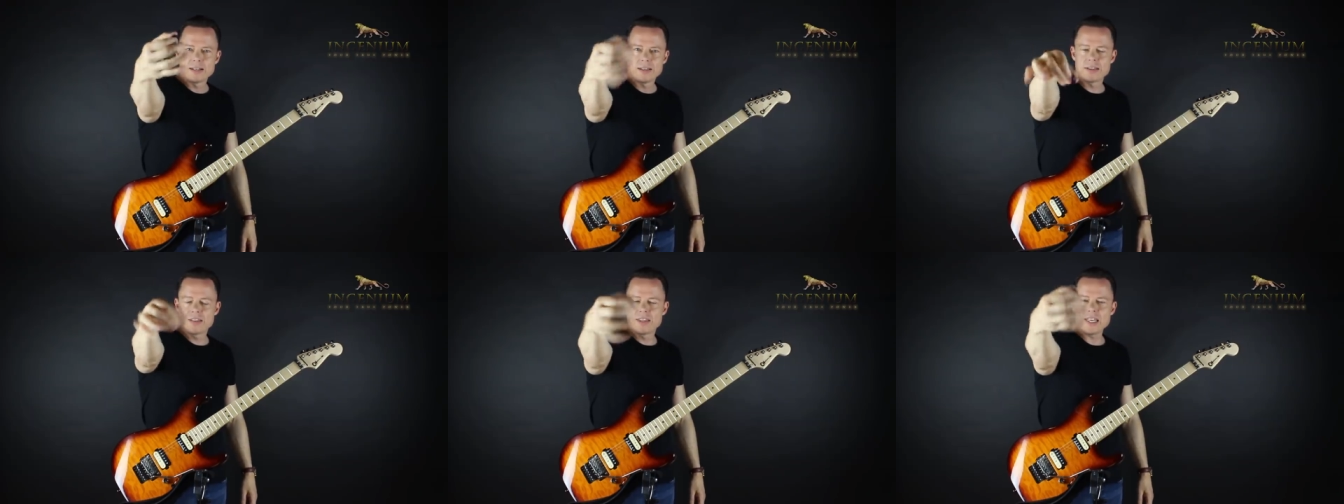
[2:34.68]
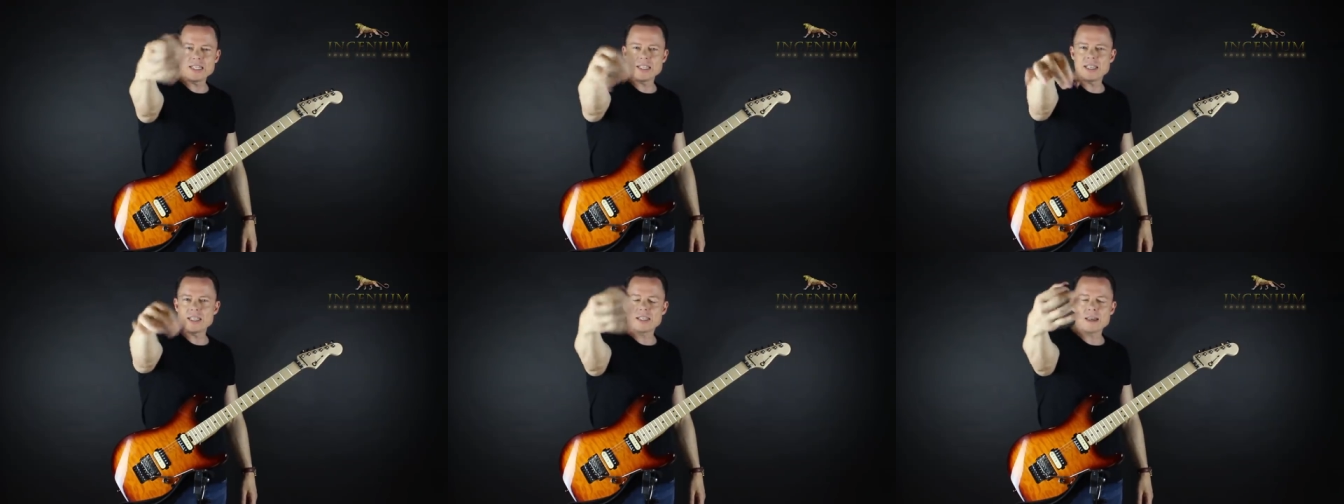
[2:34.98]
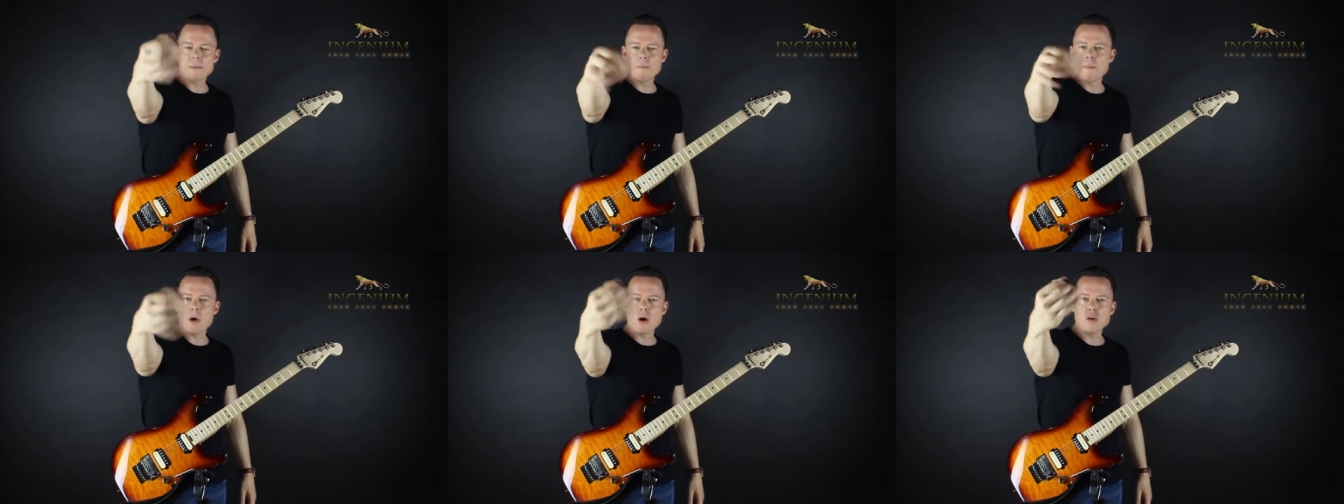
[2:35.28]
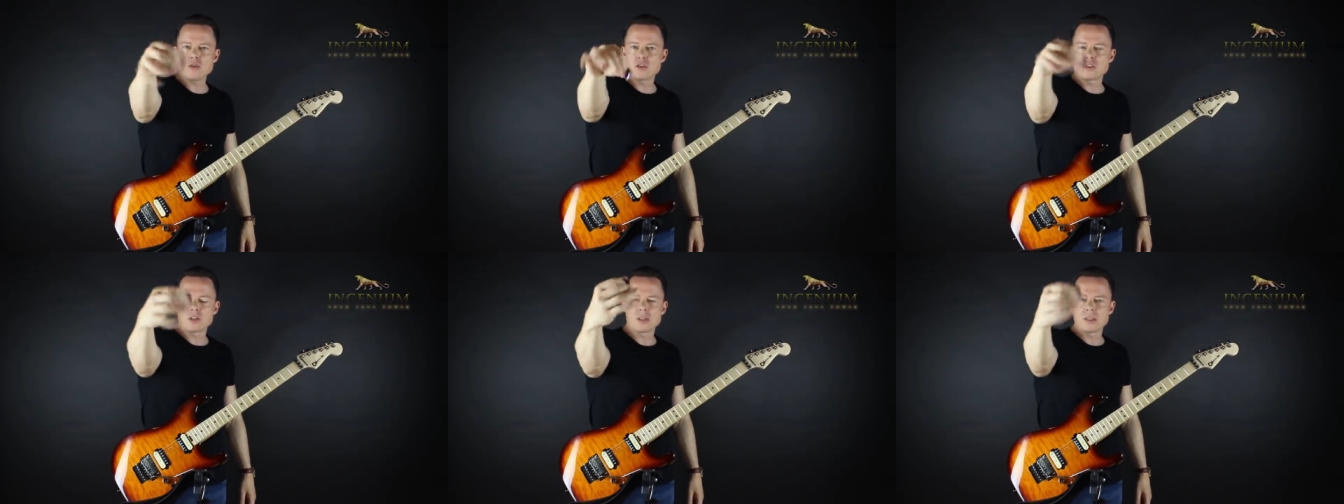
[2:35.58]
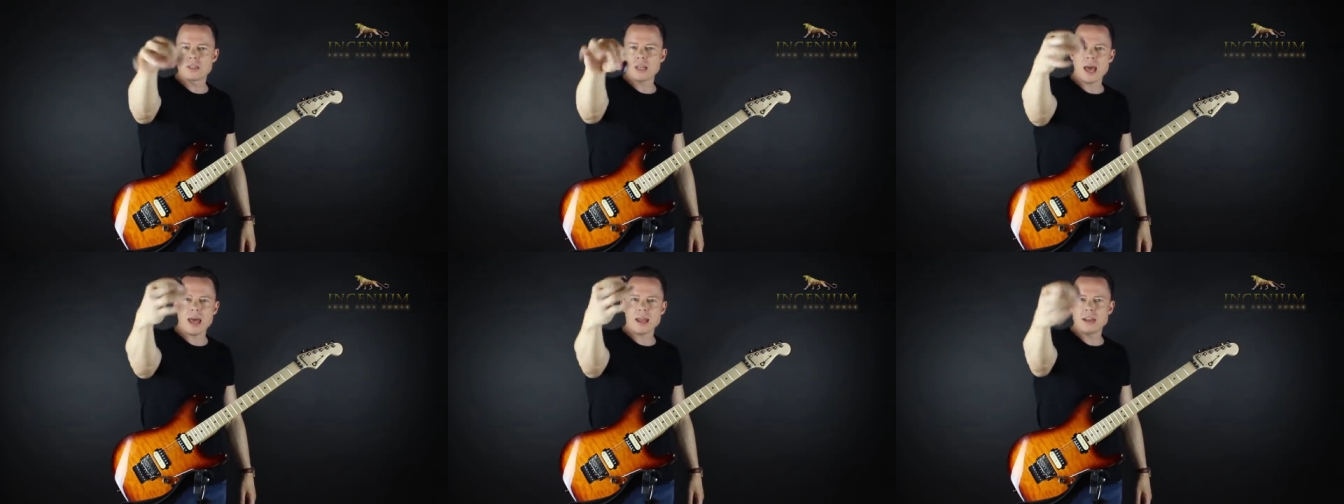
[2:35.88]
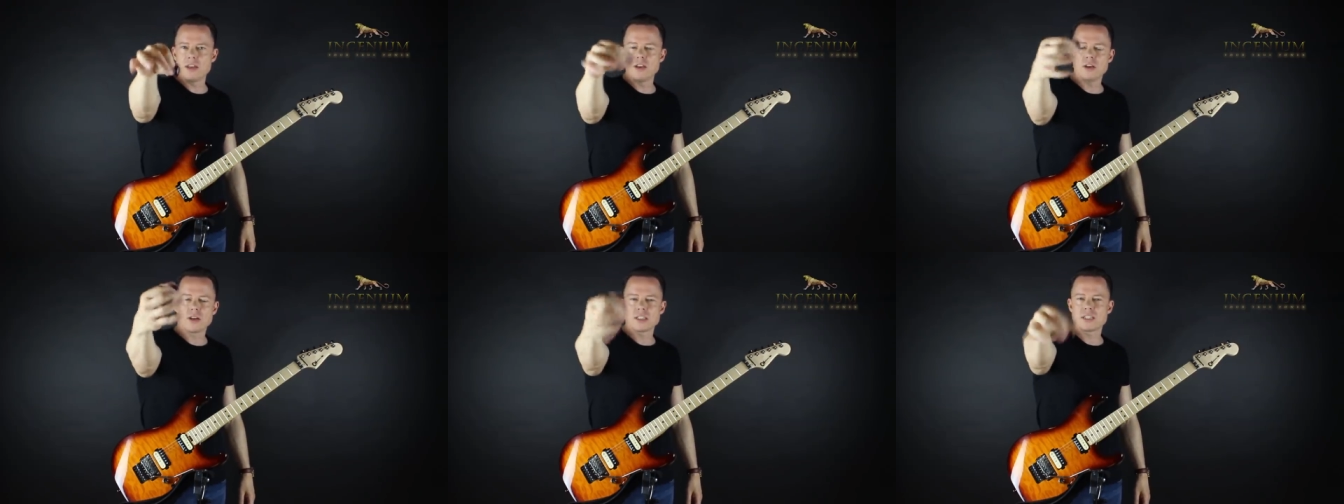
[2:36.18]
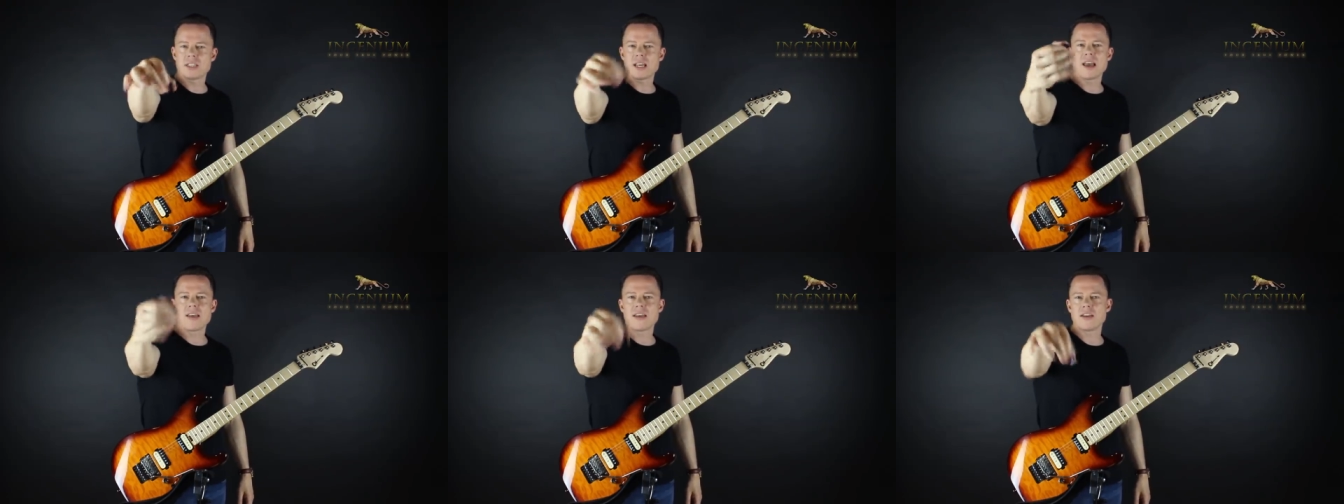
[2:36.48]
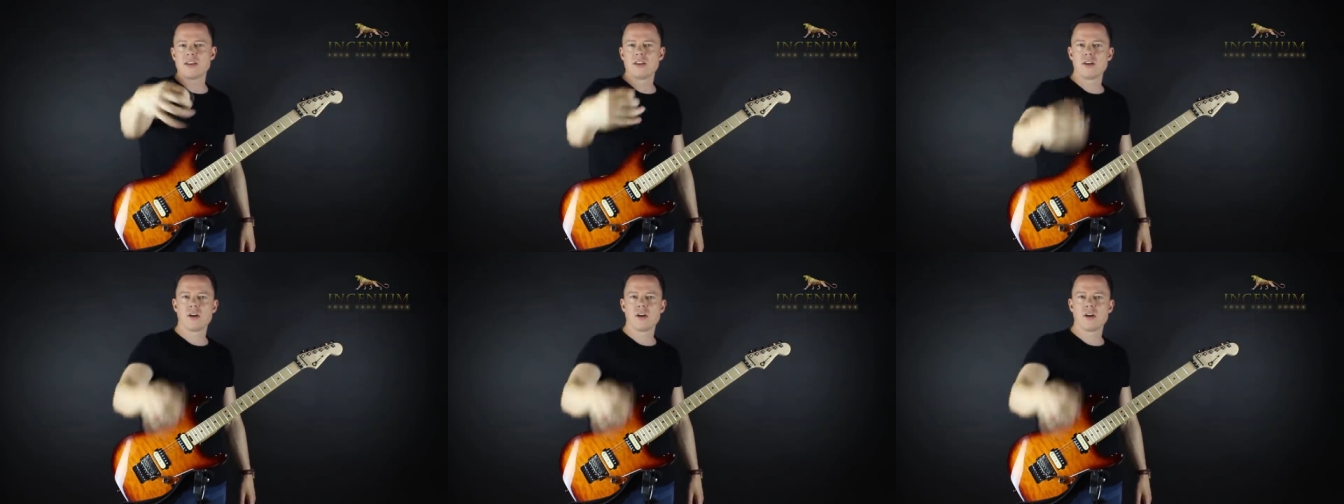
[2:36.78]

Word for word: This is a motion that you could say that,